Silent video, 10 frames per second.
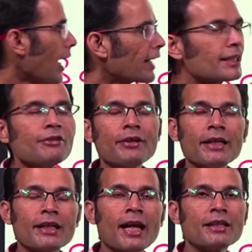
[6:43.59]

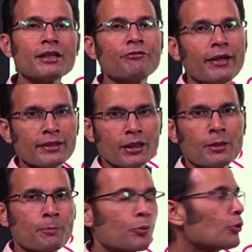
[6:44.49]
activate an
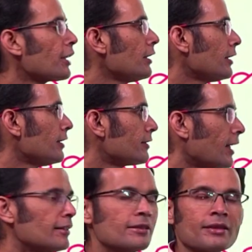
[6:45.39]
effector protein
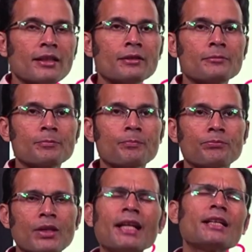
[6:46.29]
inside the cell,
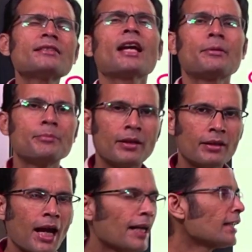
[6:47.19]
an enzyme,
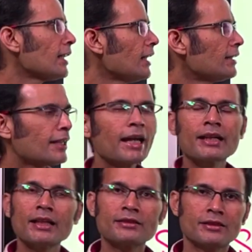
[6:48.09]
adenyl
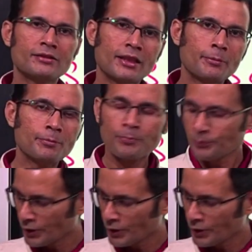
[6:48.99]
cyclase enzyme.